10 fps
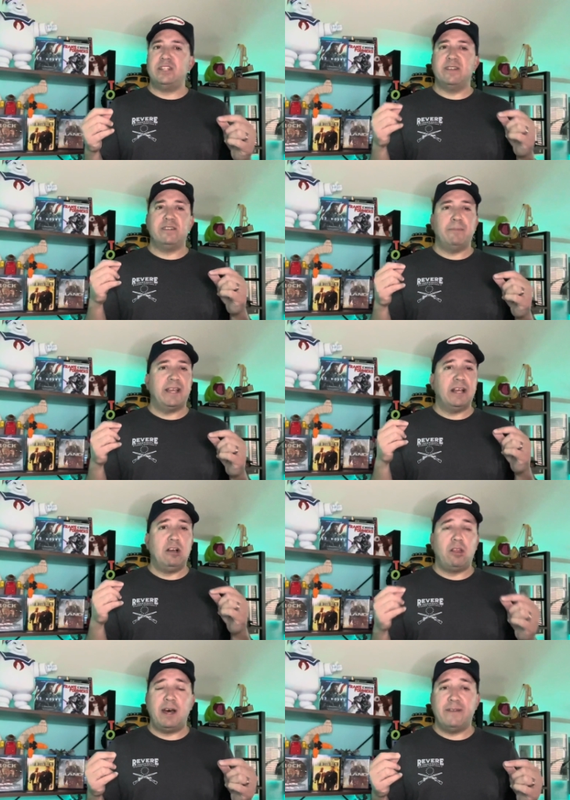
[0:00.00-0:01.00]
doesn't make a hell
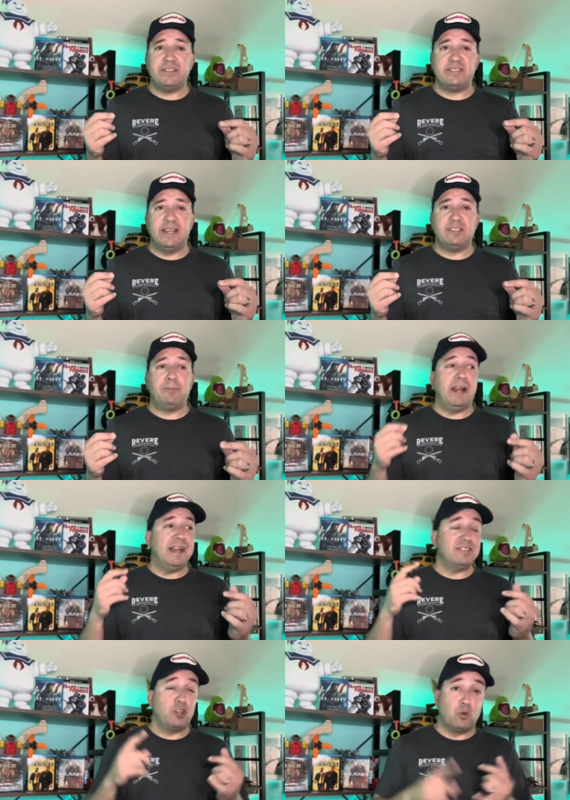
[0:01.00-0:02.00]
of a lot of sense, but it
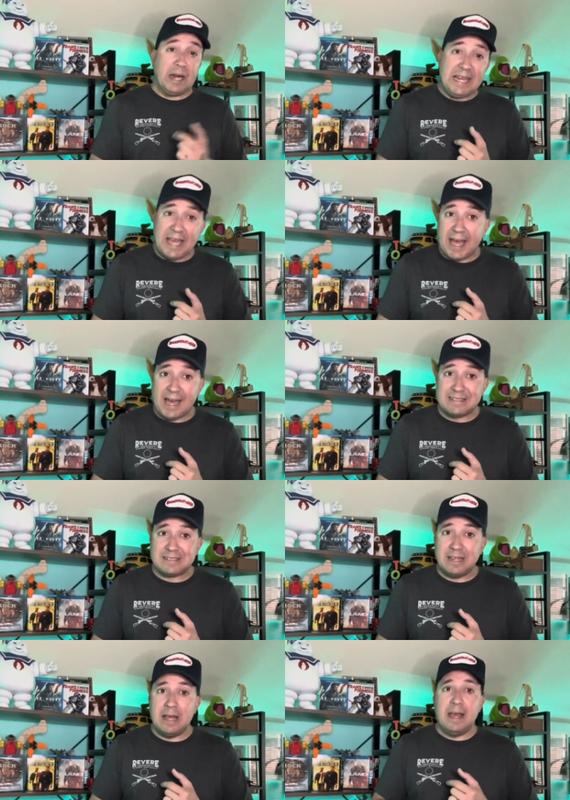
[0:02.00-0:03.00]
has a great cast,